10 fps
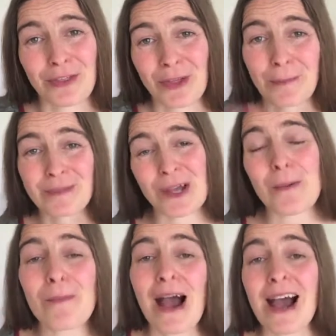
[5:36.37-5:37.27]
a thumbs
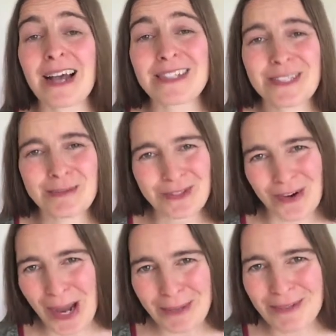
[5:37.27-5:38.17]
up and
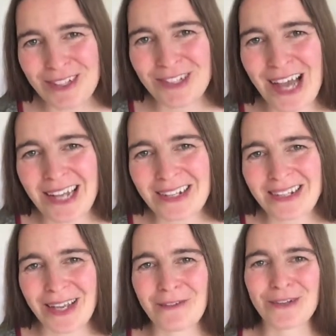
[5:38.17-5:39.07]
subscribe to the
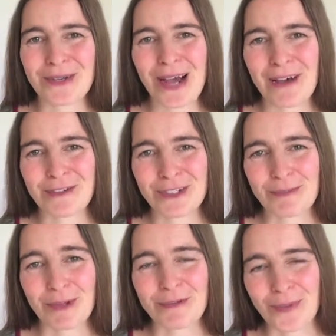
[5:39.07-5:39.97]
channel if you
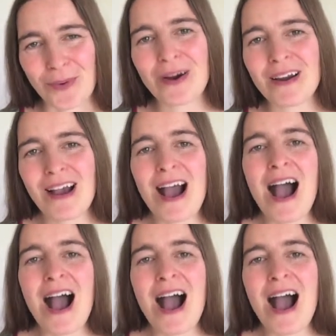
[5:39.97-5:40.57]
haven't before.